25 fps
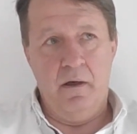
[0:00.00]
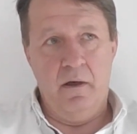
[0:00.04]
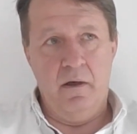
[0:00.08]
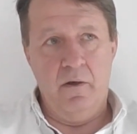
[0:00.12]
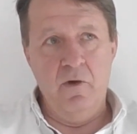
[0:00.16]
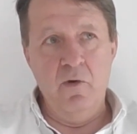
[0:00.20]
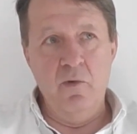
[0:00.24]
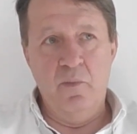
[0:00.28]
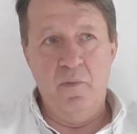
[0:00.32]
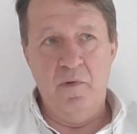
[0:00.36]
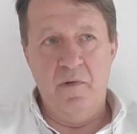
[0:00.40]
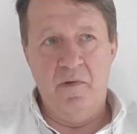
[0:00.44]

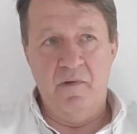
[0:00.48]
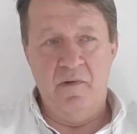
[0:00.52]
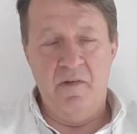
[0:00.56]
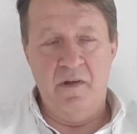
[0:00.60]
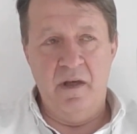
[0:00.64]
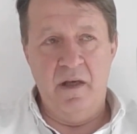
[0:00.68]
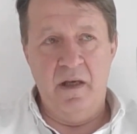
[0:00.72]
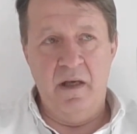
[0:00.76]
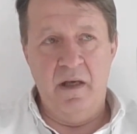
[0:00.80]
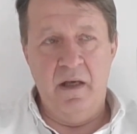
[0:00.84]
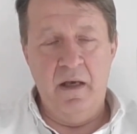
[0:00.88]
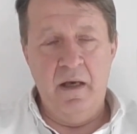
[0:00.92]

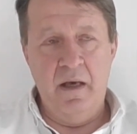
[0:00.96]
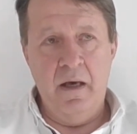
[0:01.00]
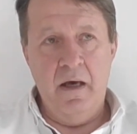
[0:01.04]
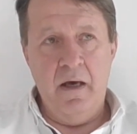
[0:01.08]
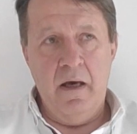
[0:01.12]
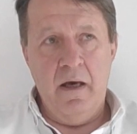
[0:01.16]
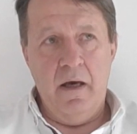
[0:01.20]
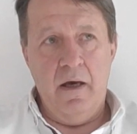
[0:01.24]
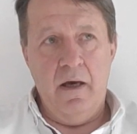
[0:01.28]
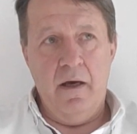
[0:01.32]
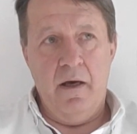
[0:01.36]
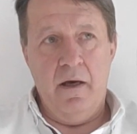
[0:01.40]
UPC
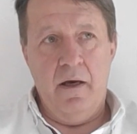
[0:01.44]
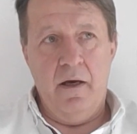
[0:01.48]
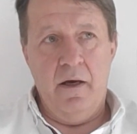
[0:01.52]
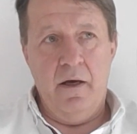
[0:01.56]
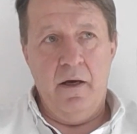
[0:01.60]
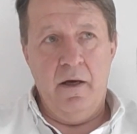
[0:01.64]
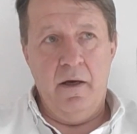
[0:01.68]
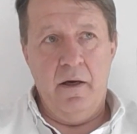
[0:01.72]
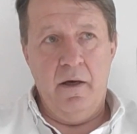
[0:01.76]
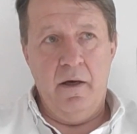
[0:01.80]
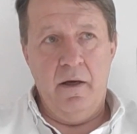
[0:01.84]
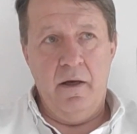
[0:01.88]

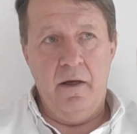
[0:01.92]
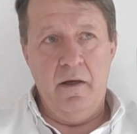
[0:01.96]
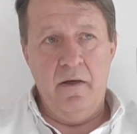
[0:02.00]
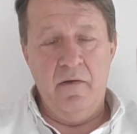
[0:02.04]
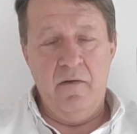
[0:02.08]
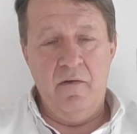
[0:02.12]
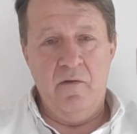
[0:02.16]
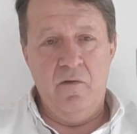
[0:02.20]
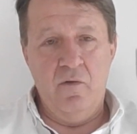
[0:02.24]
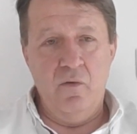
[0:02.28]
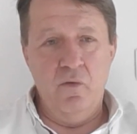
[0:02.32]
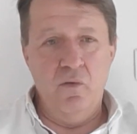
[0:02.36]

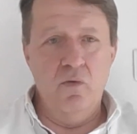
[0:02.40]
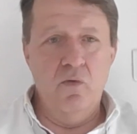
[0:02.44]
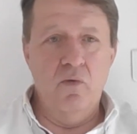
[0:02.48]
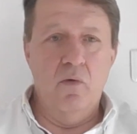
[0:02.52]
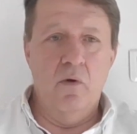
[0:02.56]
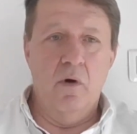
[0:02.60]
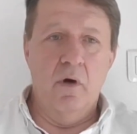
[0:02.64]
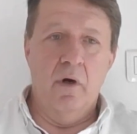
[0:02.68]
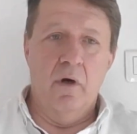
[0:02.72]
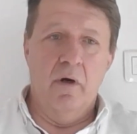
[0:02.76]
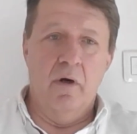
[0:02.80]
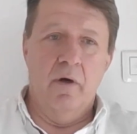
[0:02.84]
is
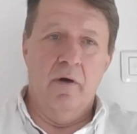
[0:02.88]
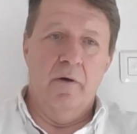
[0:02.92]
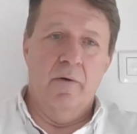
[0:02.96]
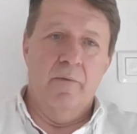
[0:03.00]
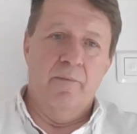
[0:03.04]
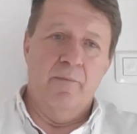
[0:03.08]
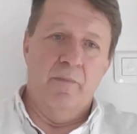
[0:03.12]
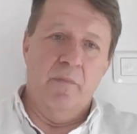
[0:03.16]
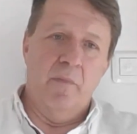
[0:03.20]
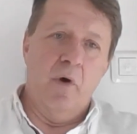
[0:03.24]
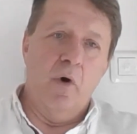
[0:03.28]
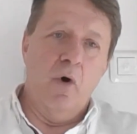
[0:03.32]

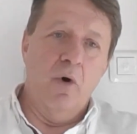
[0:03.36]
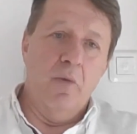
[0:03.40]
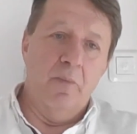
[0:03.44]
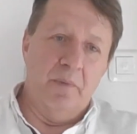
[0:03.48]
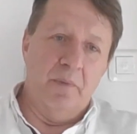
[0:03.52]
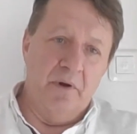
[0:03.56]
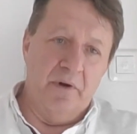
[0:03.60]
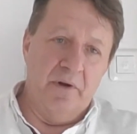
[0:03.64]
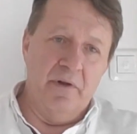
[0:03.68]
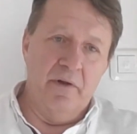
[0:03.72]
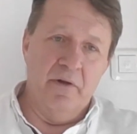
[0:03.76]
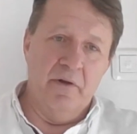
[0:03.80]
to
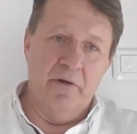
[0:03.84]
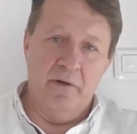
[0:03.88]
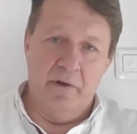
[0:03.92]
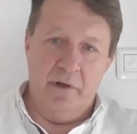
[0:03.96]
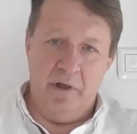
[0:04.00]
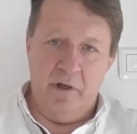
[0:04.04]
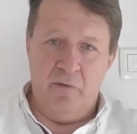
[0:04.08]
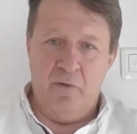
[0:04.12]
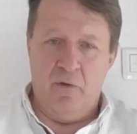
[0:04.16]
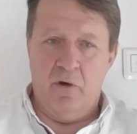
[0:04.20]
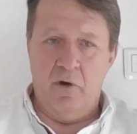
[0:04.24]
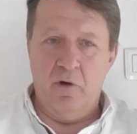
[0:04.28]
open the
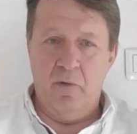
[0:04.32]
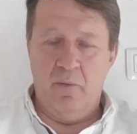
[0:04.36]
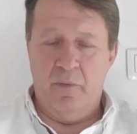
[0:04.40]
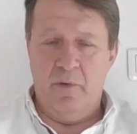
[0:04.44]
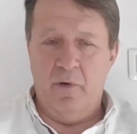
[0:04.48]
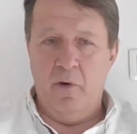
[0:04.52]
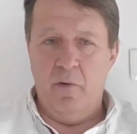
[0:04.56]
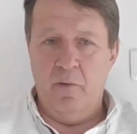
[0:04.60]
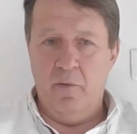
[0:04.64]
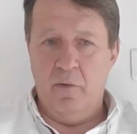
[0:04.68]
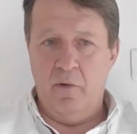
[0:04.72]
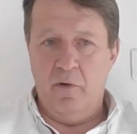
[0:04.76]
network
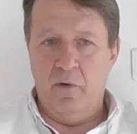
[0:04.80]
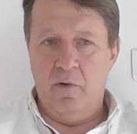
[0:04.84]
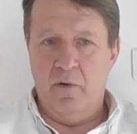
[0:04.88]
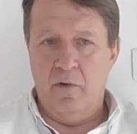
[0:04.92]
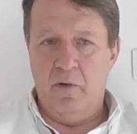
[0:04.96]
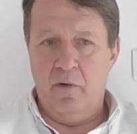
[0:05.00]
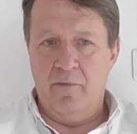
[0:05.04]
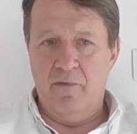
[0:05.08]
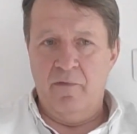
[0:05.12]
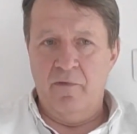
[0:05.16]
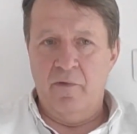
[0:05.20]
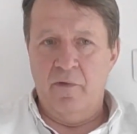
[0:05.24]

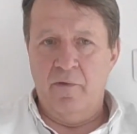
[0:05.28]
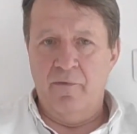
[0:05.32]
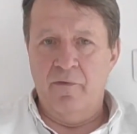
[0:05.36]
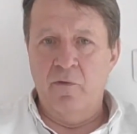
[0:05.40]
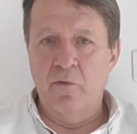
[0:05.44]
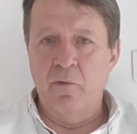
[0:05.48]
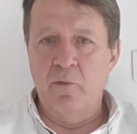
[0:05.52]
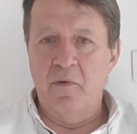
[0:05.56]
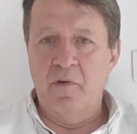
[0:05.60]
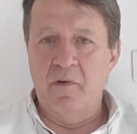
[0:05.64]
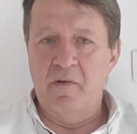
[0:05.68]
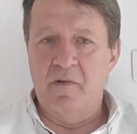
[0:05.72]
of
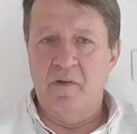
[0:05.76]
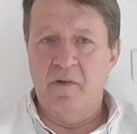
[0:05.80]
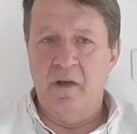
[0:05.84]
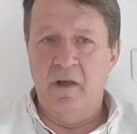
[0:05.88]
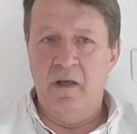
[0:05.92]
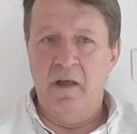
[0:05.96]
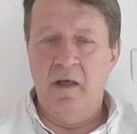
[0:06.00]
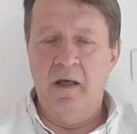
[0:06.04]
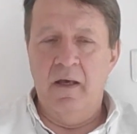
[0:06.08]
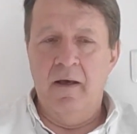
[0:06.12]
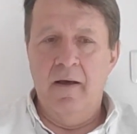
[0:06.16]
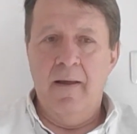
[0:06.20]

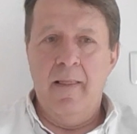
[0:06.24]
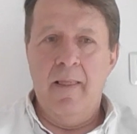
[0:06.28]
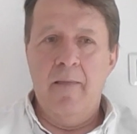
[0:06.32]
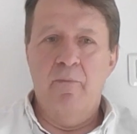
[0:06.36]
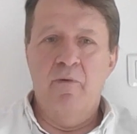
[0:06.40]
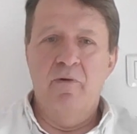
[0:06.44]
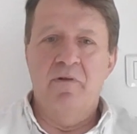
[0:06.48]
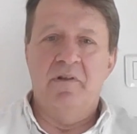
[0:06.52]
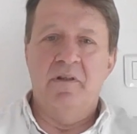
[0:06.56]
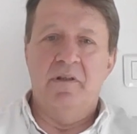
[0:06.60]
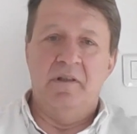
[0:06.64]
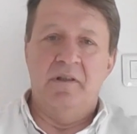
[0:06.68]
UPC,
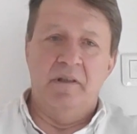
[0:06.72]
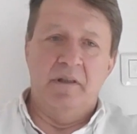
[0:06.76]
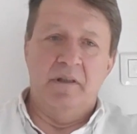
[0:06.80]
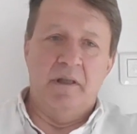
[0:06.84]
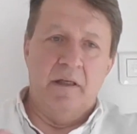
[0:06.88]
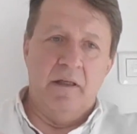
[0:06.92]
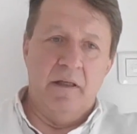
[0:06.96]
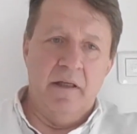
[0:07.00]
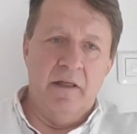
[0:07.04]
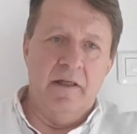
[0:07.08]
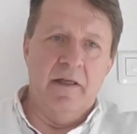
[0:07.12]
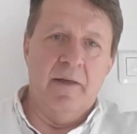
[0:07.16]
put it in
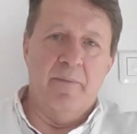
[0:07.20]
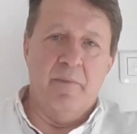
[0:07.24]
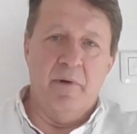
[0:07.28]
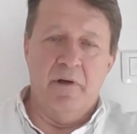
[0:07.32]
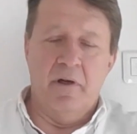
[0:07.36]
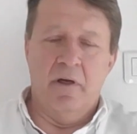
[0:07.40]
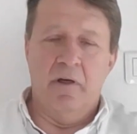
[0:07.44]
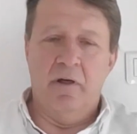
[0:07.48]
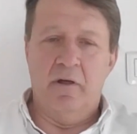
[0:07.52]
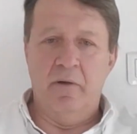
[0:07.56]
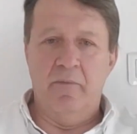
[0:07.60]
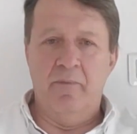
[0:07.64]
an
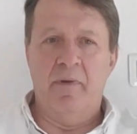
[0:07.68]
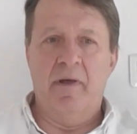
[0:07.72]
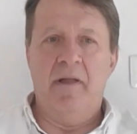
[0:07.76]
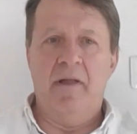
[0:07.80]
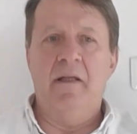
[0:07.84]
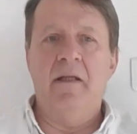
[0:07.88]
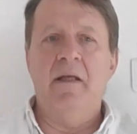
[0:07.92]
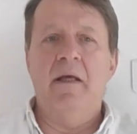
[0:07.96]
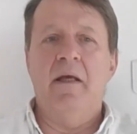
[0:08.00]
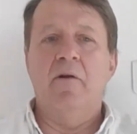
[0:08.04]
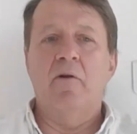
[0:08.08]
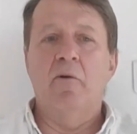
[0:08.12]
independent
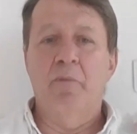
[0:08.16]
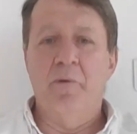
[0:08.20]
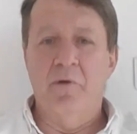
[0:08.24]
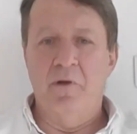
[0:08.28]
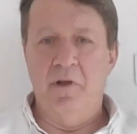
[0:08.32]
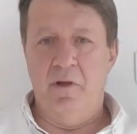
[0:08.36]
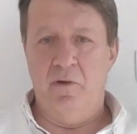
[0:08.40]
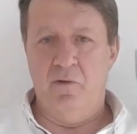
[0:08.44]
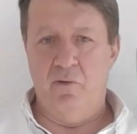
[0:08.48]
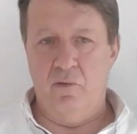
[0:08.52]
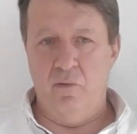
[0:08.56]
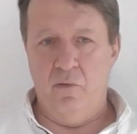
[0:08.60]
company and open
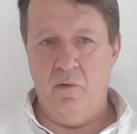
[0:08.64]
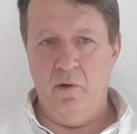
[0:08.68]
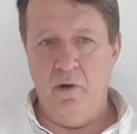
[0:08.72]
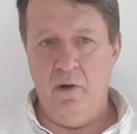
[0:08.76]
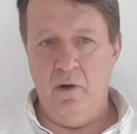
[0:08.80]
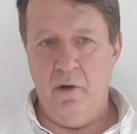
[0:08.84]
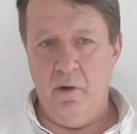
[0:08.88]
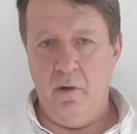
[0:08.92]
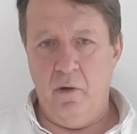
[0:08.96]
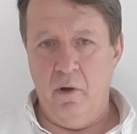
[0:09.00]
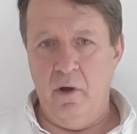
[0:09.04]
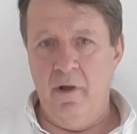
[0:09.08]
it to
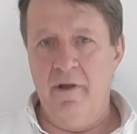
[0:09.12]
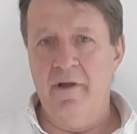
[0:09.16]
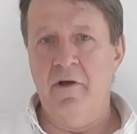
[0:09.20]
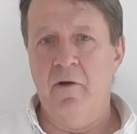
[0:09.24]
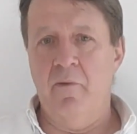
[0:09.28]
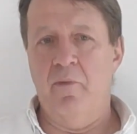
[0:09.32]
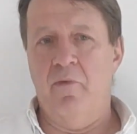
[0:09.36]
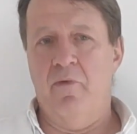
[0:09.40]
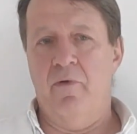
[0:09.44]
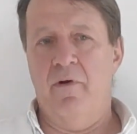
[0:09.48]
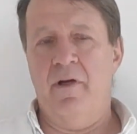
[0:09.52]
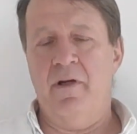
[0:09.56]
all the
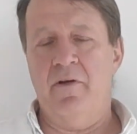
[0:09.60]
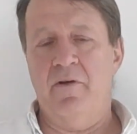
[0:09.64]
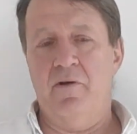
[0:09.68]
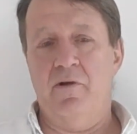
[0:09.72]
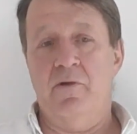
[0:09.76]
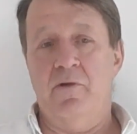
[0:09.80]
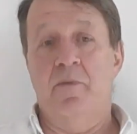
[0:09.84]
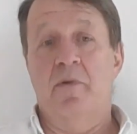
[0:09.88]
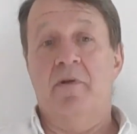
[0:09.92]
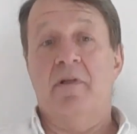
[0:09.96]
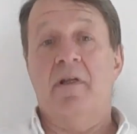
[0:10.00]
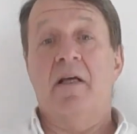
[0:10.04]

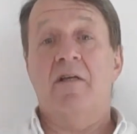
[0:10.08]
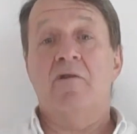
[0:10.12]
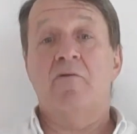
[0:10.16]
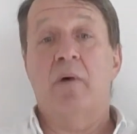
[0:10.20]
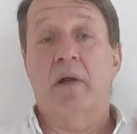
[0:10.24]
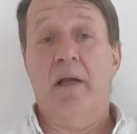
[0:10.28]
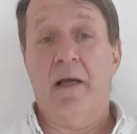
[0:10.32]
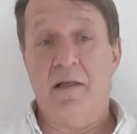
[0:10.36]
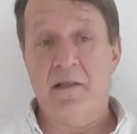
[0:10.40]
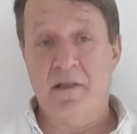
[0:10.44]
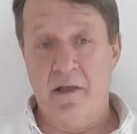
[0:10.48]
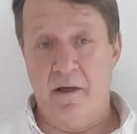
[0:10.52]
operators, but as
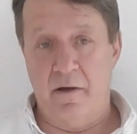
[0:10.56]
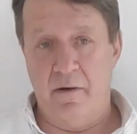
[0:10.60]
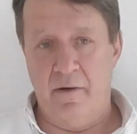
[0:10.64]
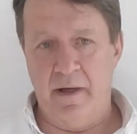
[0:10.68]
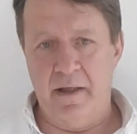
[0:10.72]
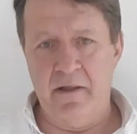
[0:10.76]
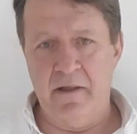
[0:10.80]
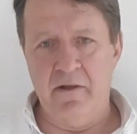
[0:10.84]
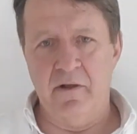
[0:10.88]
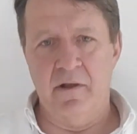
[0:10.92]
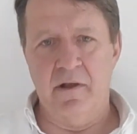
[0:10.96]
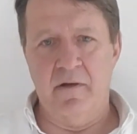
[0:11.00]
well
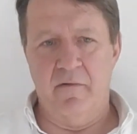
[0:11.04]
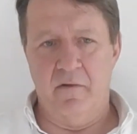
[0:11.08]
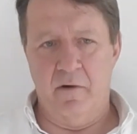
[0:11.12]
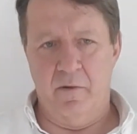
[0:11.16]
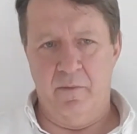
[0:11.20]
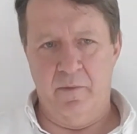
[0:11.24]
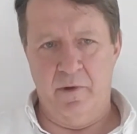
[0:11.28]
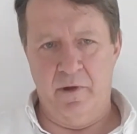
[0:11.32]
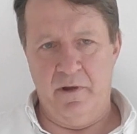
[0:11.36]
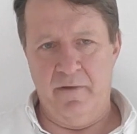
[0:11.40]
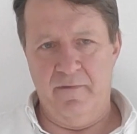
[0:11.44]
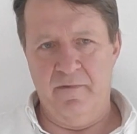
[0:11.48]
accelerate the
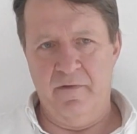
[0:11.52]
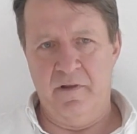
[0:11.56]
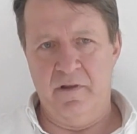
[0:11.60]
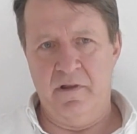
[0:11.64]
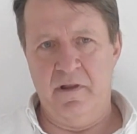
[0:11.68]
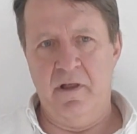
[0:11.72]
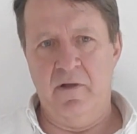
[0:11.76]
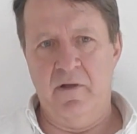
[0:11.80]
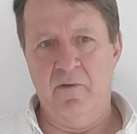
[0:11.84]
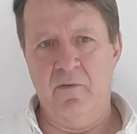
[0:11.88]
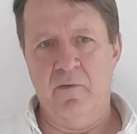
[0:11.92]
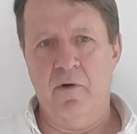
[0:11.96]
development of
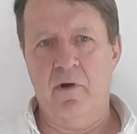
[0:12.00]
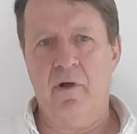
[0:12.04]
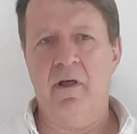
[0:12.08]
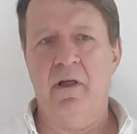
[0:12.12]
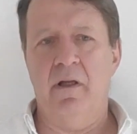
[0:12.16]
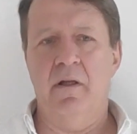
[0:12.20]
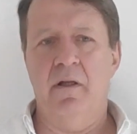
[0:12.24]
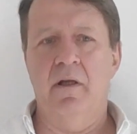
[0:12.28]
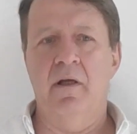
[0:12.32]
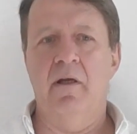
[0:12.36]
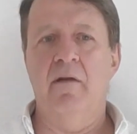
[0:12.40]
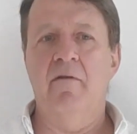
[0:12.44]
this network
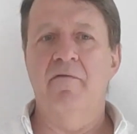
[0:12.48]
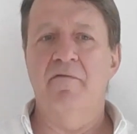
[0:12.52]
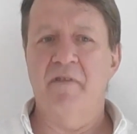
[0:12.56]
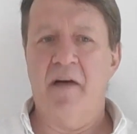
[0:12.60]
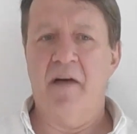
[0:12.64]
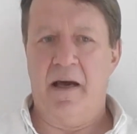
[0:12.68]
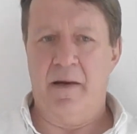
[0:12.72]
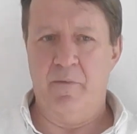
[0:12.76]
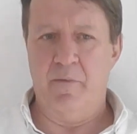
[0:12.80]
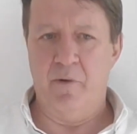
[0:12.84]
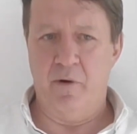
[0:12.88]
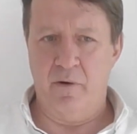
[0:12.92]
in
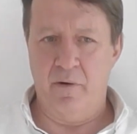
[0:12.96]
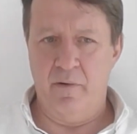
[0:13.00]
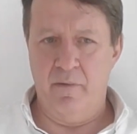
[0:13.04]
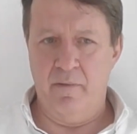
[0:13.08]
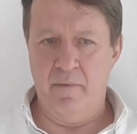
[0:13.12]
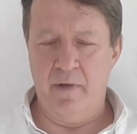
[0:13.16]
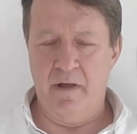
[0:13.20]
fiber.